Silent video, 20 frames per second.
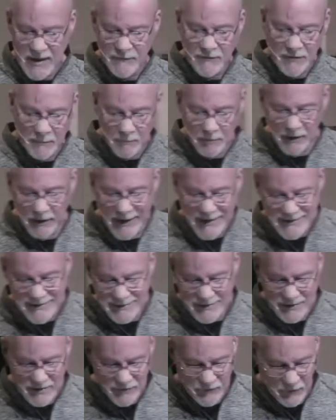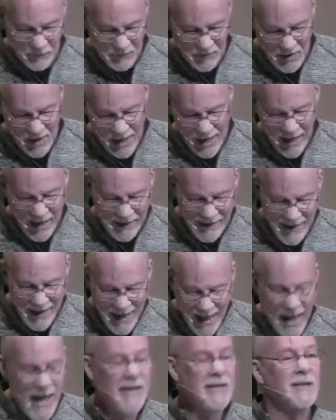the blessedness from God
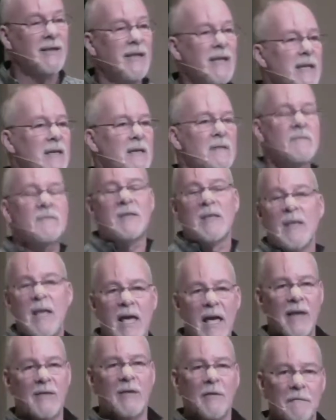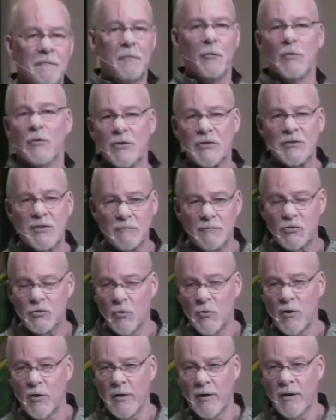and lives in the fullness of
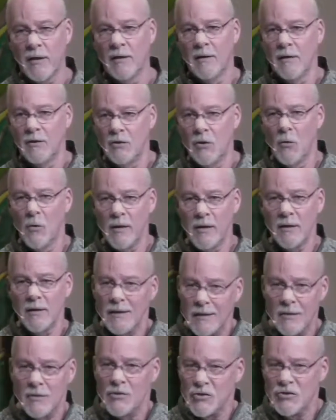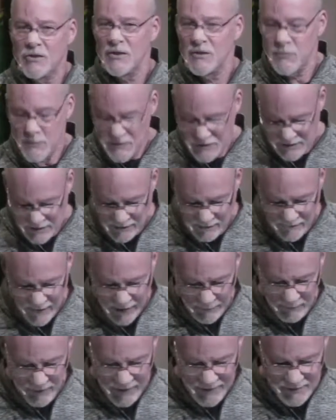joy, knowing he or she has received
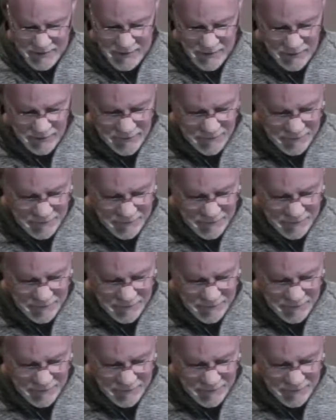that blessedness.